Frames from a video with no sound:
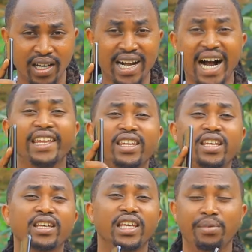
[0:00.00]

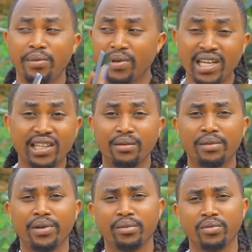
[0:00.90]
kandi ibi binataba
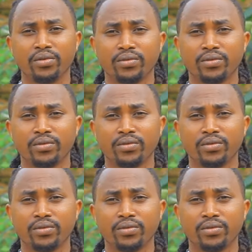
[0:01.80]
birimo